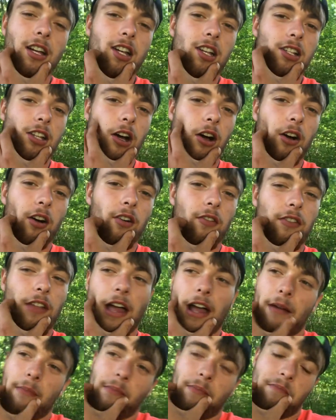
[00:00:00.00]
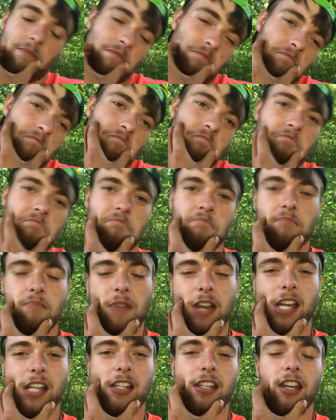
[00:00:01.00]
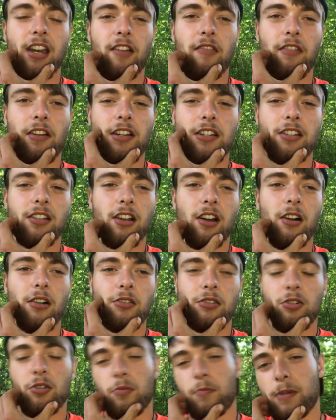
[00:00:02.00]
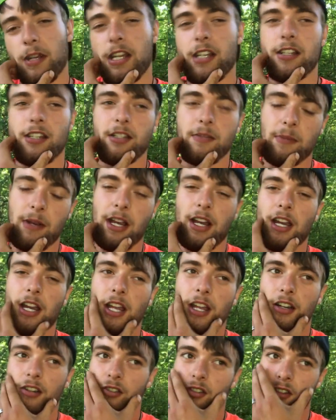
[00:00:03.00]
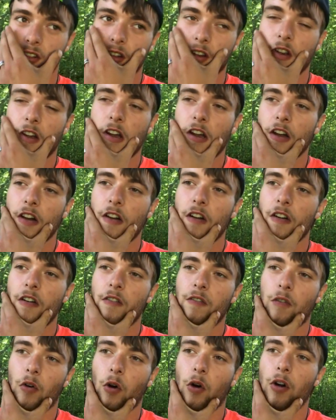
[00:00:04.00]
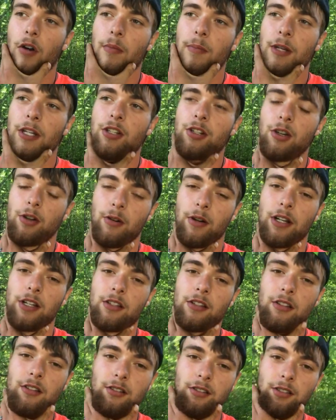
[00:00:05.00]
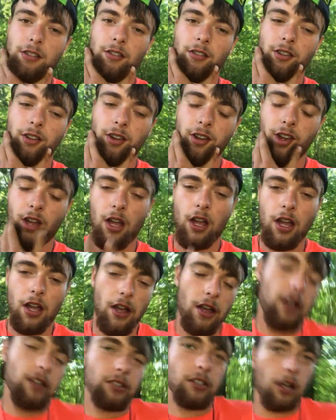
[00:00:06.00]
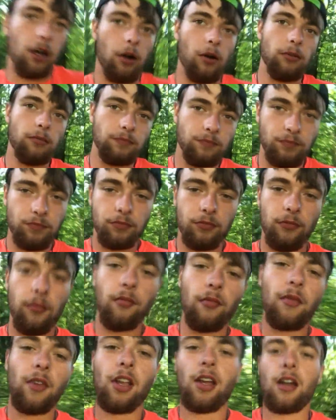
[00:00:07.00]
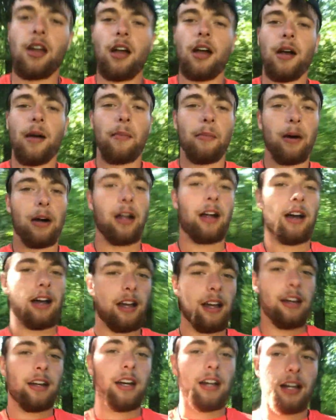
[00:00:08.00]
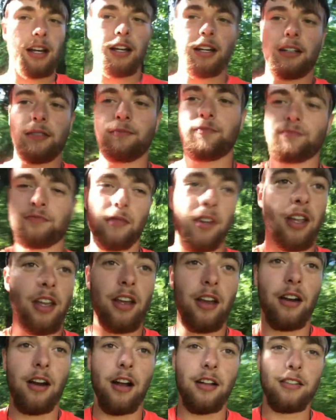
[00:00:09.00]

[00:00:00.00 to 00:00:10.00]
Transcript: so if that makes a difference, so 2 pieces be 1 inch, 4 would be 2 inches, so, but here,